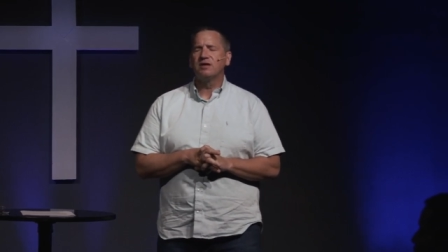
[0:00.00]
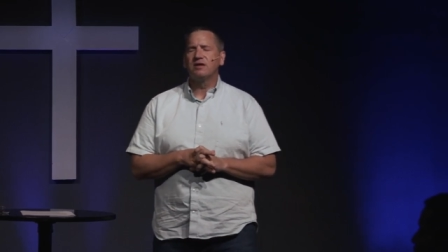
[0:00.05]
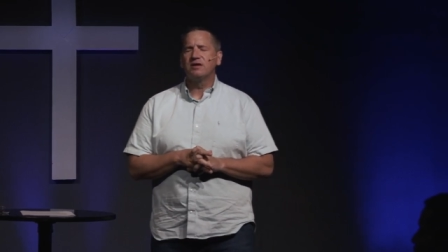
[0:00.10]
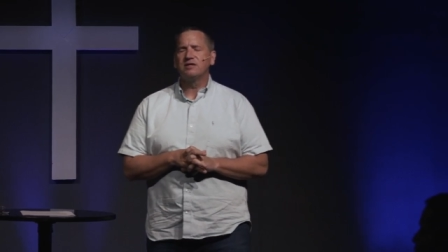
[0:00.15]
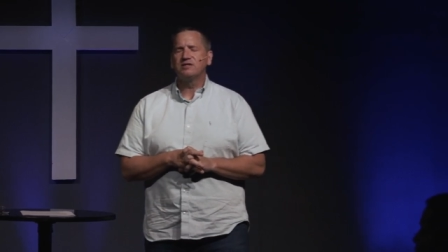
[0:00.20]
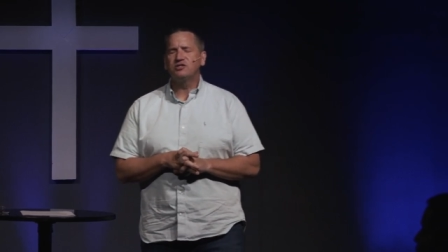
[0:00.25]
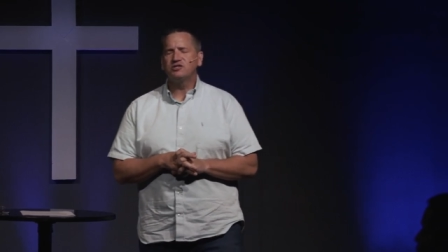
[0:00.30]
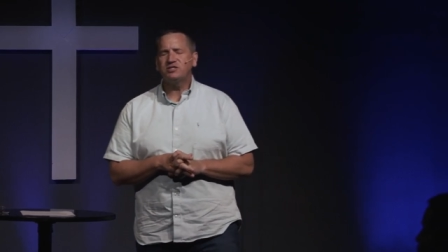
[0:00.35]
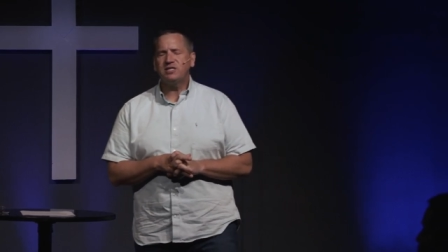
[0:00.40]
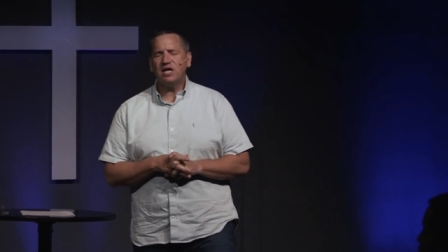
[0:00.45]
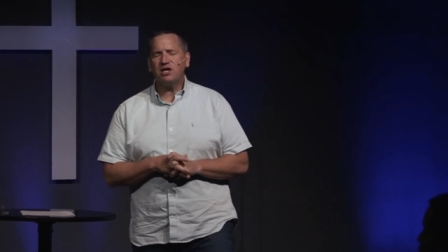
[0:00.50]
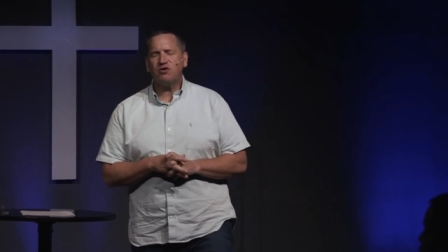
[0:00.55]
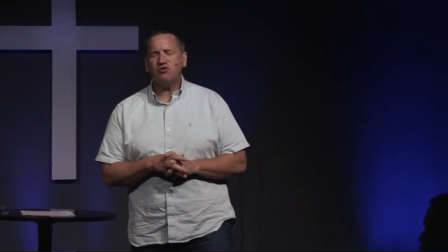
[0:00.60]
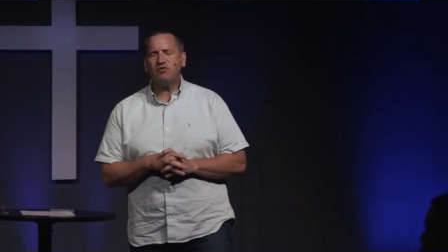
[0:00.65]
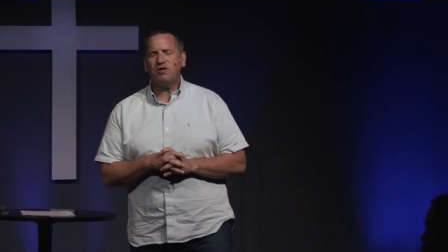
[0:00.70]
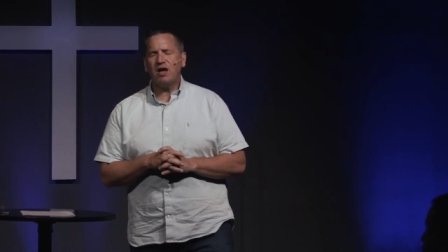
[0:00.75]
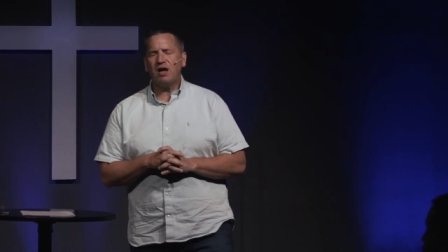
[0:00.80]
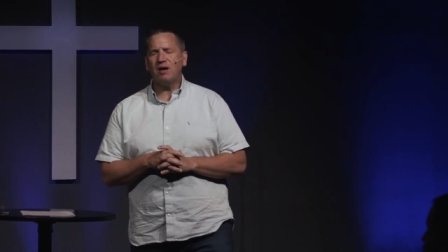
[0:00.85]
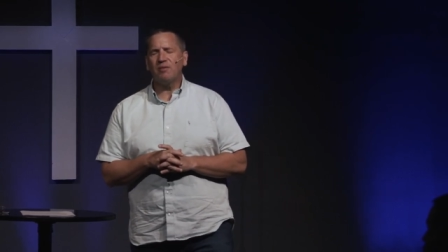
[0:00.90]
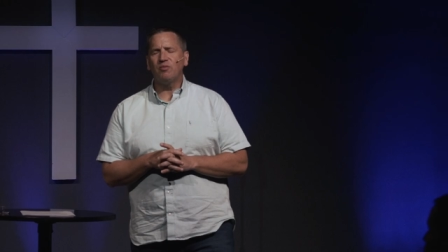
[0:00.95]
Just take your
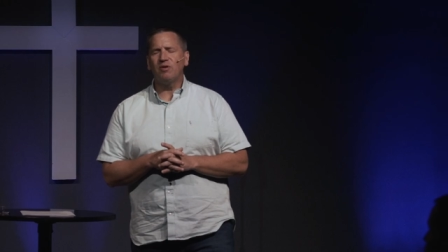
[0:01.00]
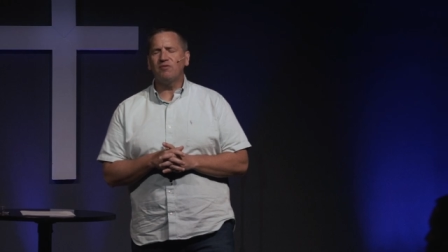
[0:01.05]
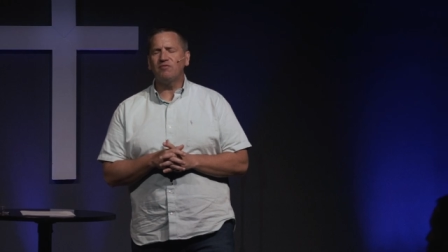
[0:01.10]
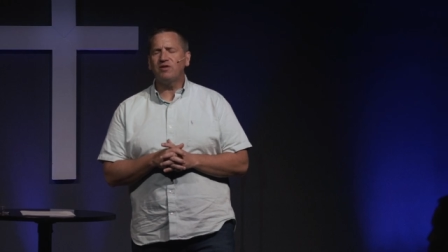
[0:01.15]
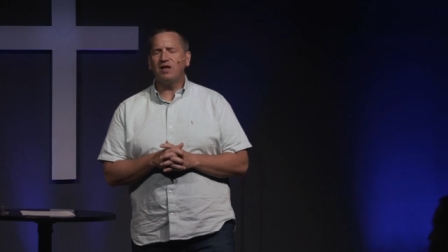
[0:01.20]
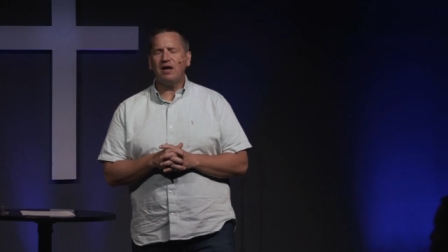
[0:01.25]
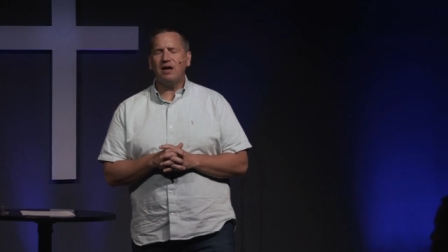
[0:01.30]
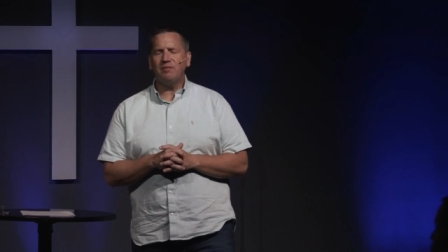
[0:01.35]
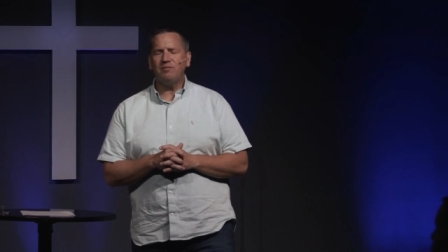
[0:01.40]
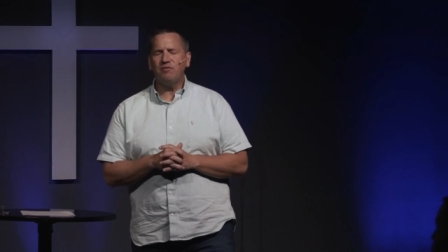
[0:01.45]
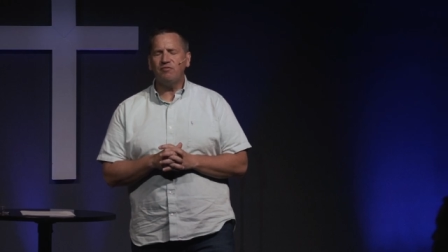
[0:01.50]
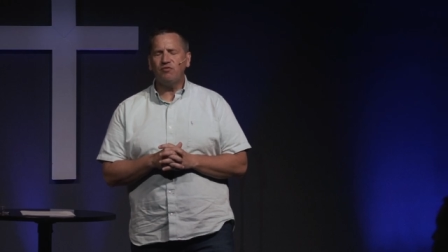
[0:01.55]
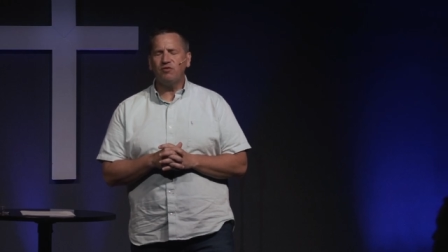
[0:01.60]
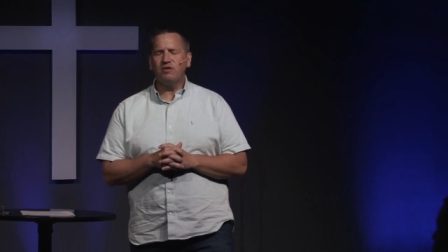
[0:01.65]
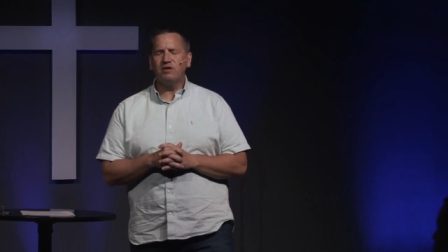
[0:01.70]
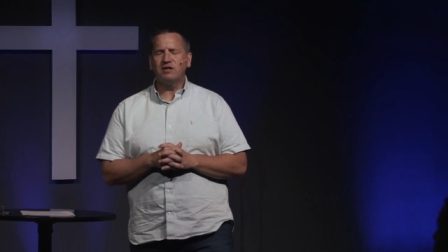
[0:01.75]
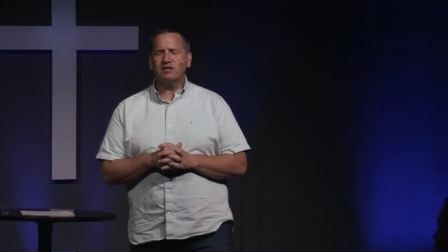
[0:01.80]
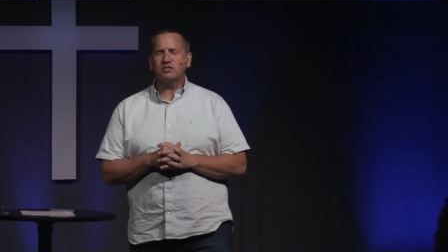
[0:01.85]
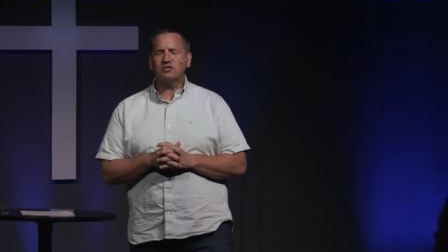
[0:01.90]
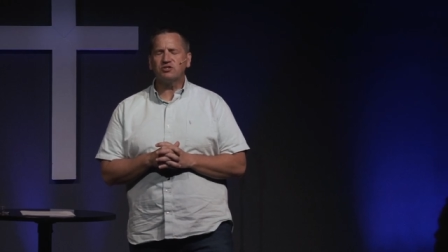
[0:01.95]
time. We have time before the
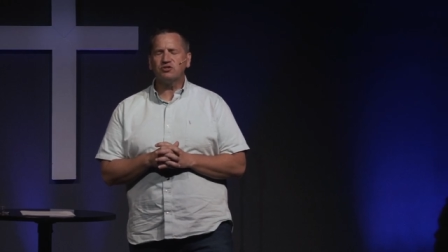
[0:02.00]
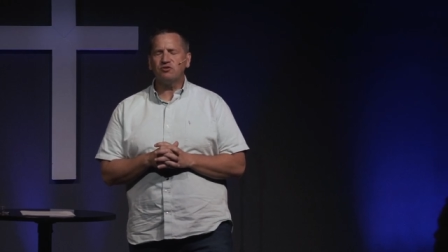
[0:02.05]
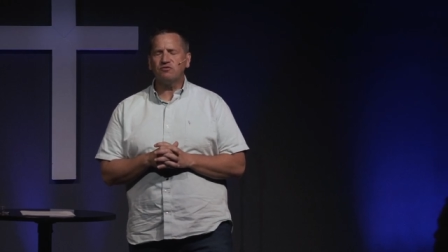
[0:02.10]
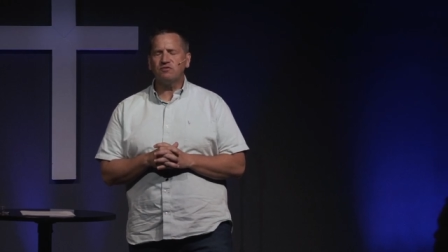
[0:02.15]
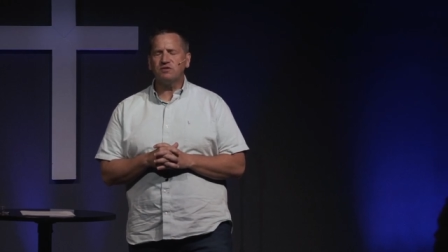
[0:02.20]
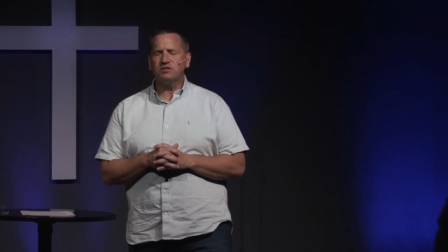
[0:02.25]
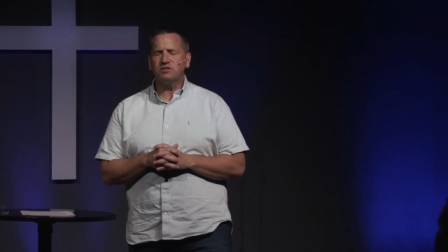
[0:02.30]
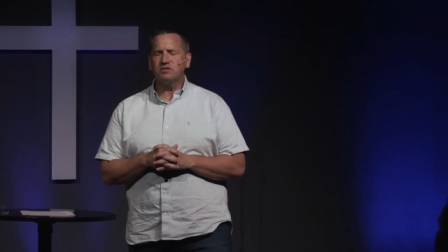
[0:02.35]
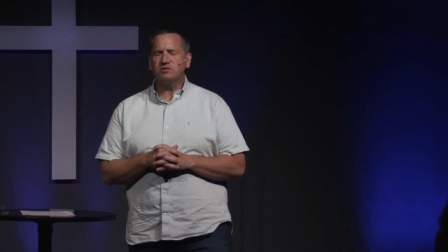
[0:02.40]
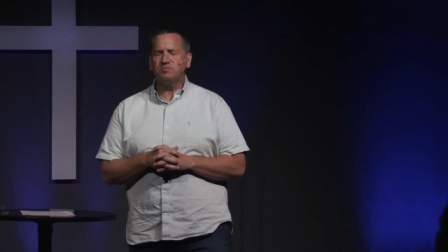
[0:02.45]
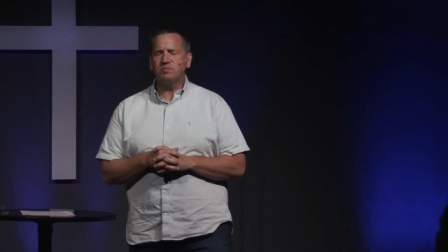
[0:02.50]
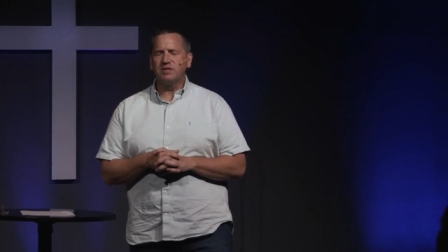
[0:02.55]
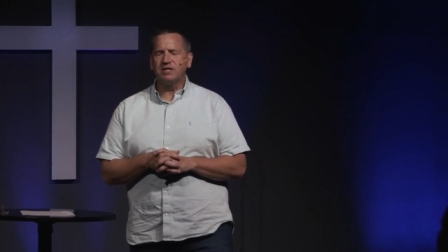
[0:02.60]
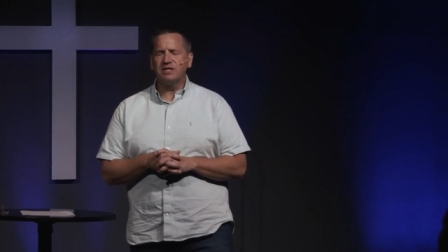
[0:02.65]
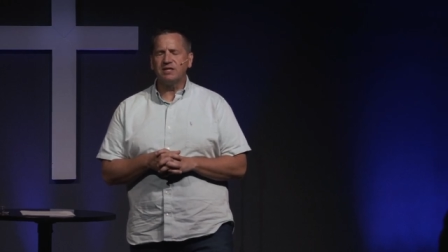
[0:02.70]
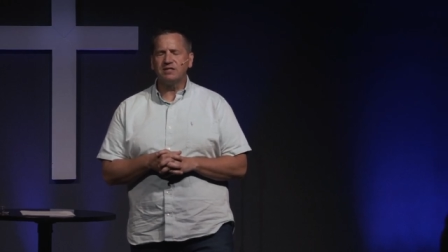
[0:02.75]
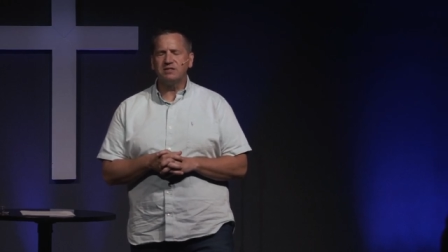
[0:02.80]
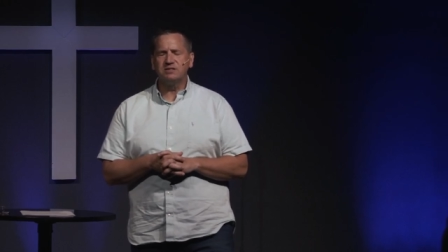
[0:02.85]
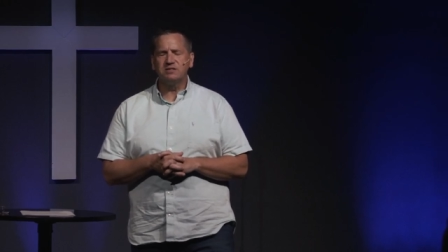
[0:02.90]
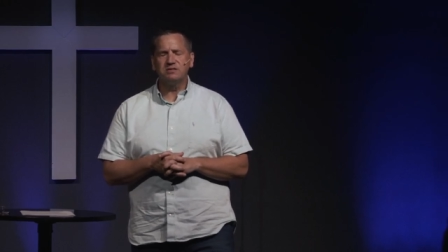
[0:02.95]
next service
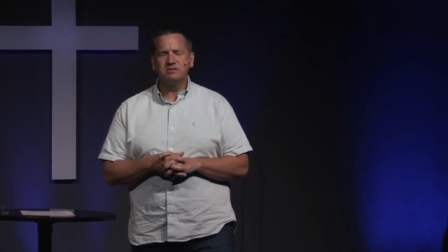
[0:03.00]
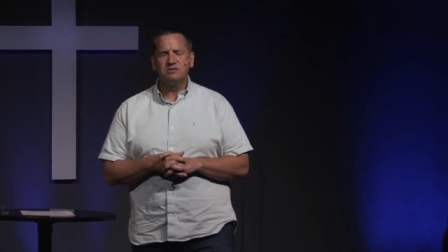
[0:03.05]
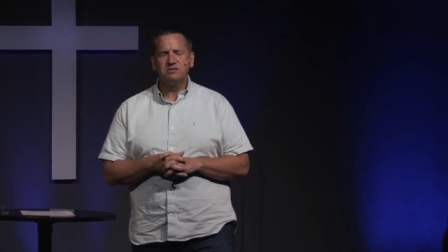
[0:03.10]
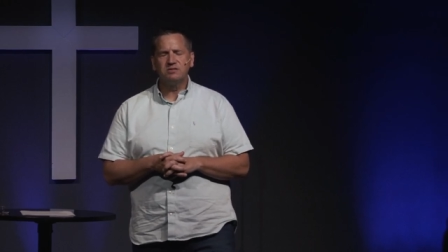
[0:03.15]
begins.